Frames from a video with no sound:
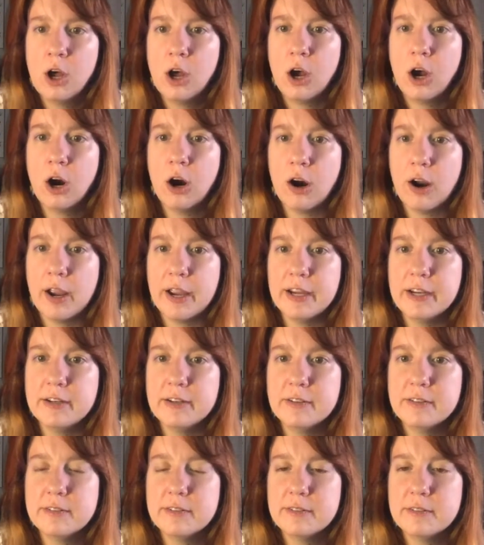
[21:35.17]
All right.
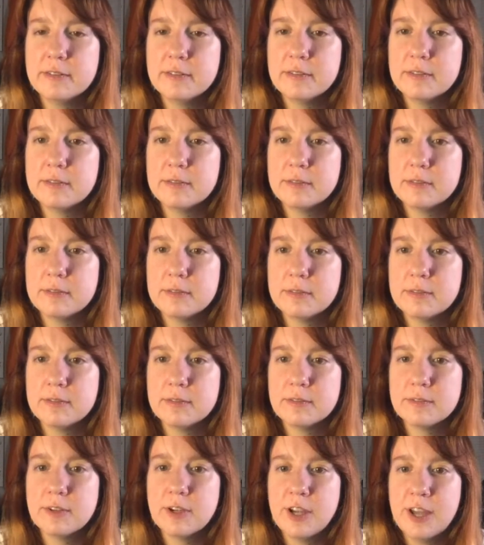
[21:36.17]

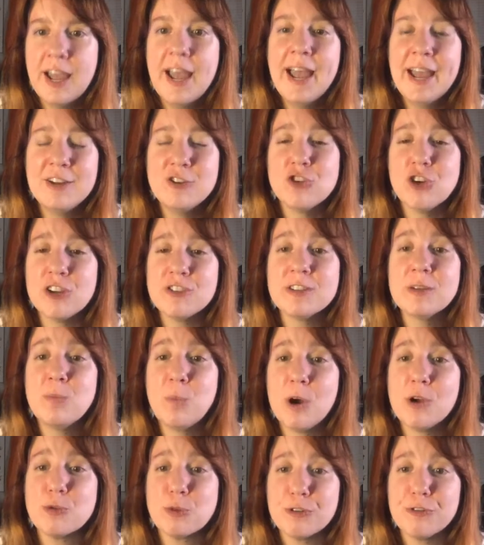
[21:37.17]
And Justin
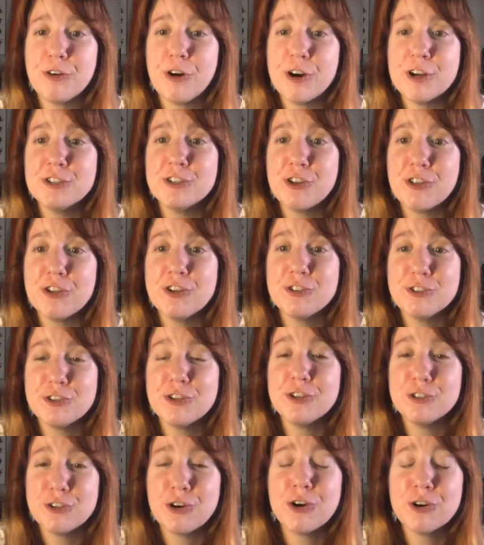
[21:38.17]
was referring to
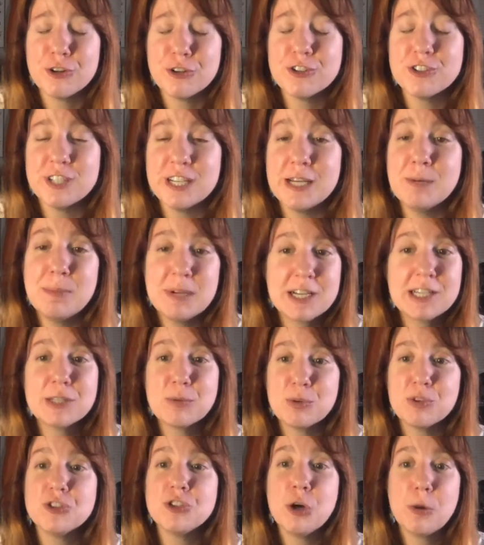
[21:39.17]
the turtle scene because it
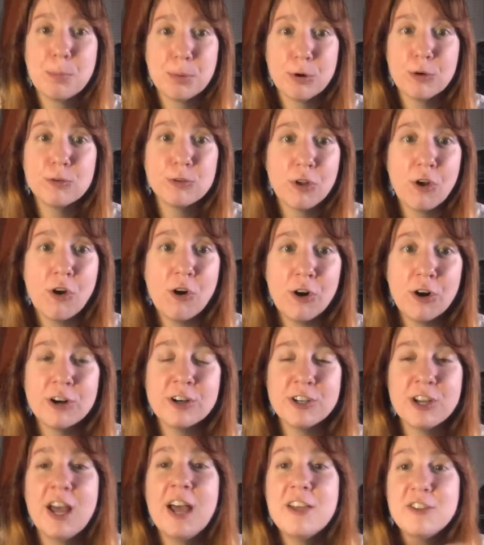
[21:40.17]
was so
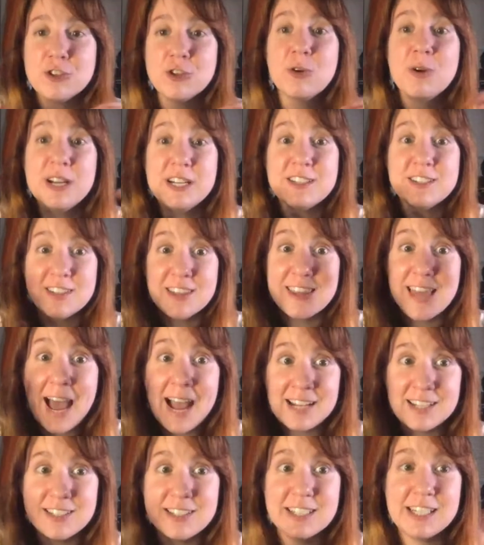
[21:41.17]
prolonged. So it's
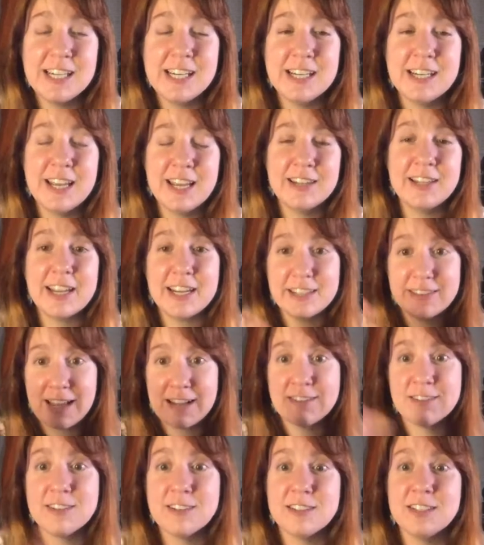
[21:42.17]
that scene. And, like,
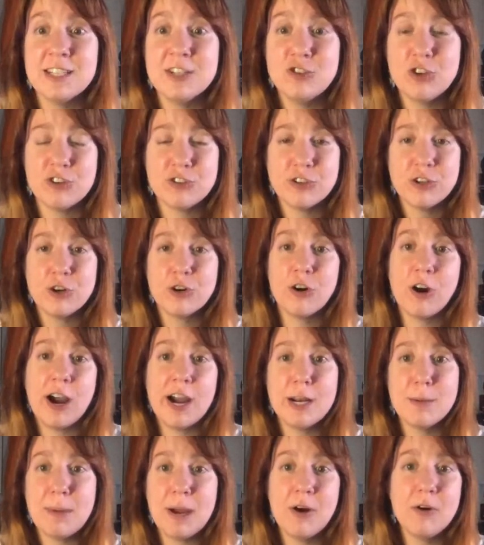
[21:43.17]
that's the scene Justin
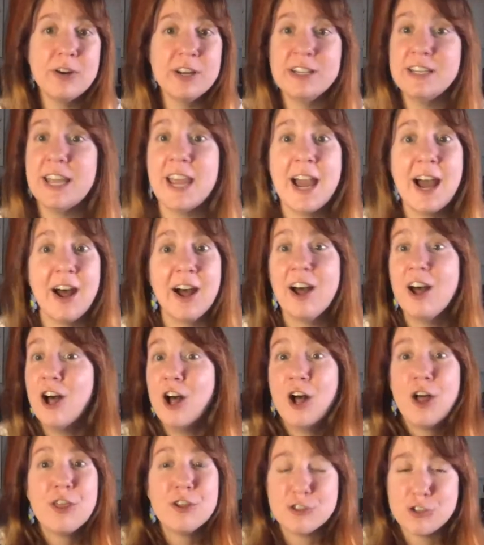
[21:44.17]
cried about. And, yeah,
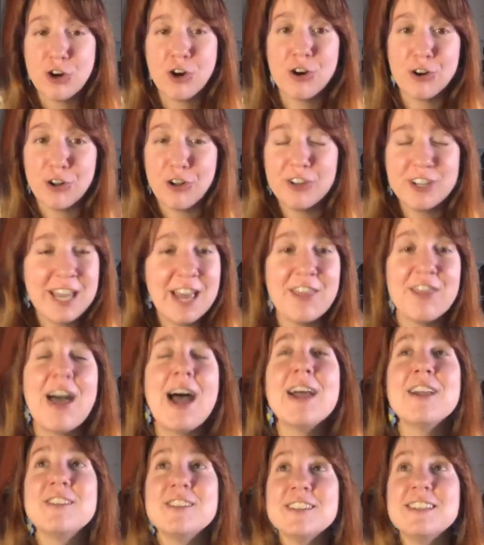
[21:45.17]
the turtle. Yeah,
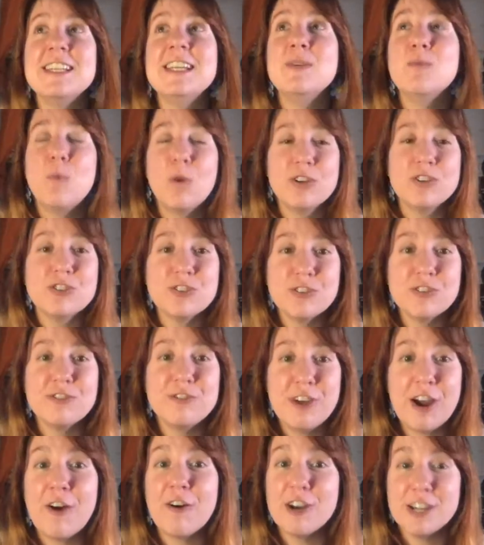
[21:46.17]
that scene was
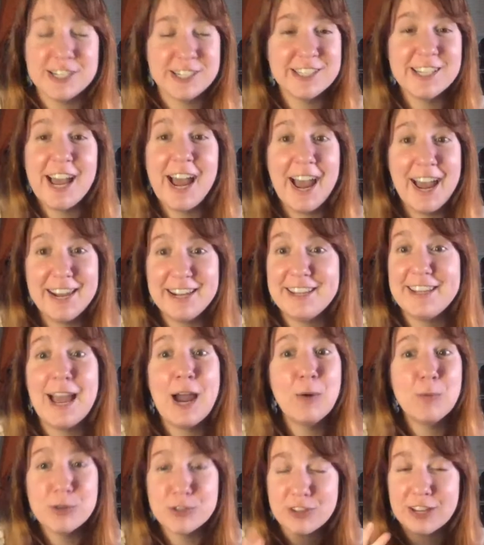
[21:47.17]
very sad.
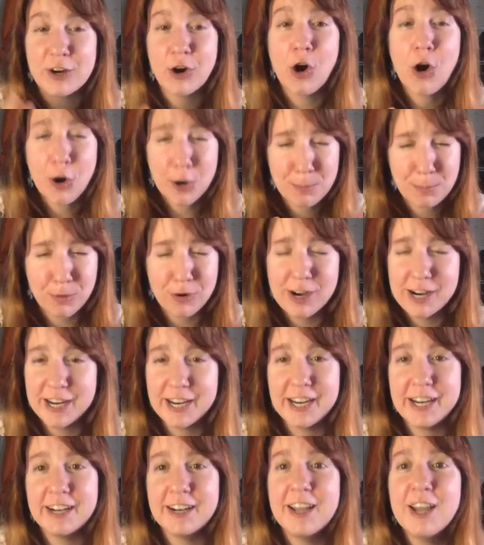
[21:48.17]
That was, like,
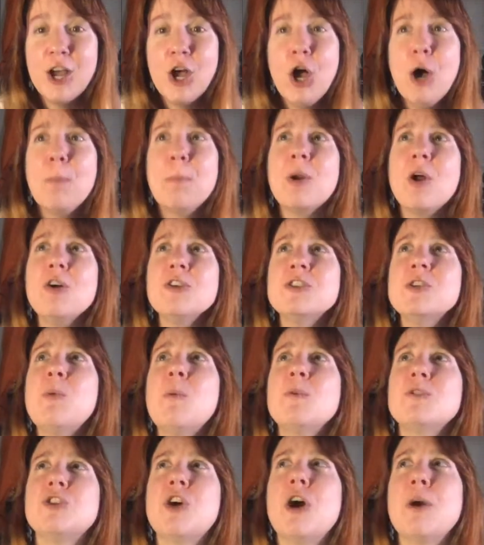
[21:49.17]
heartbreaking. But also what
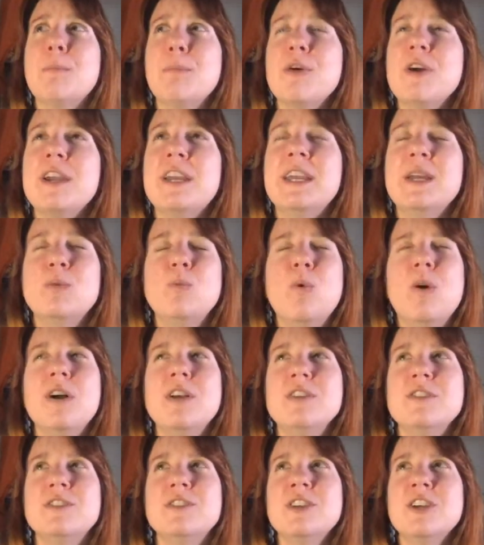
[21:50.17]
was heartbreaking
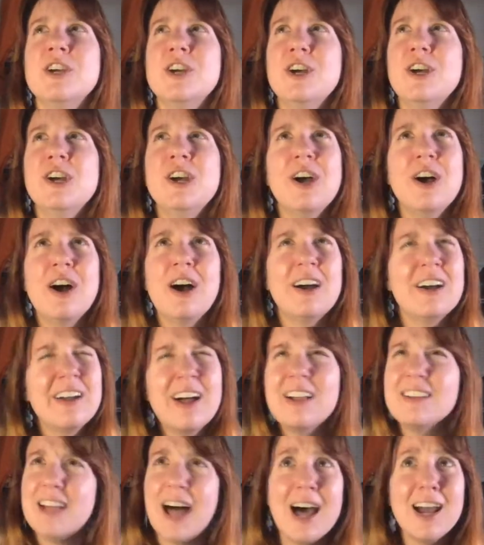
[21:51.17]
was
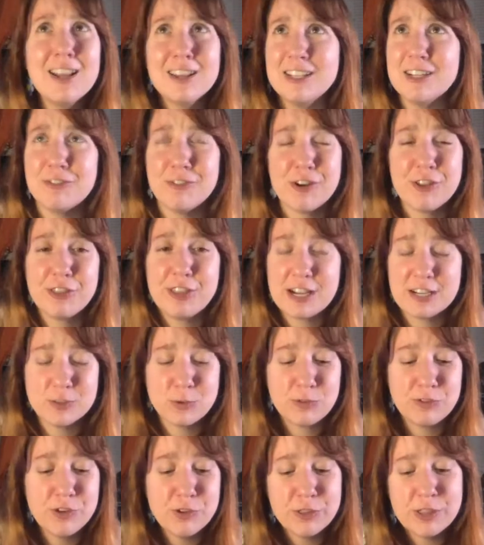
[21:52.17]
a lot of different things.
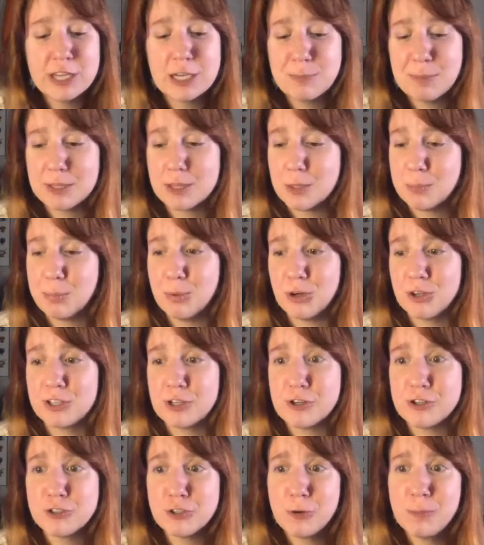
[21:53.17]
If you think about the book,
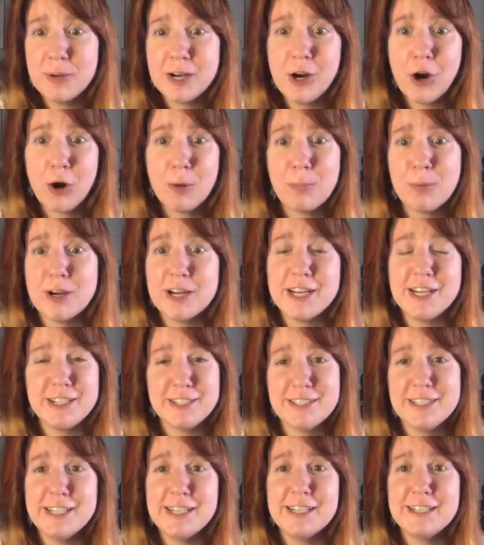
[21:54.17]
there are so many heartbreaking
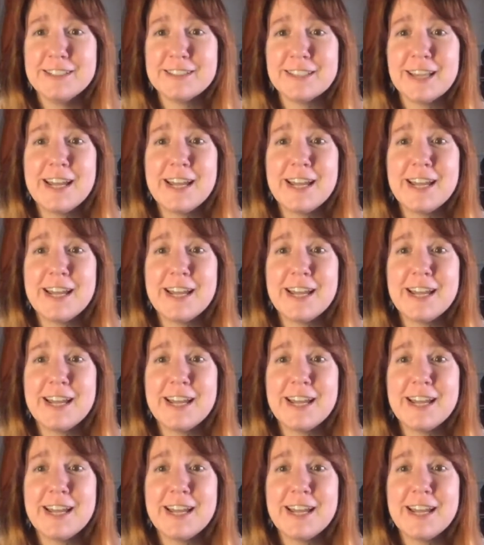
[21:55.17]
scenes.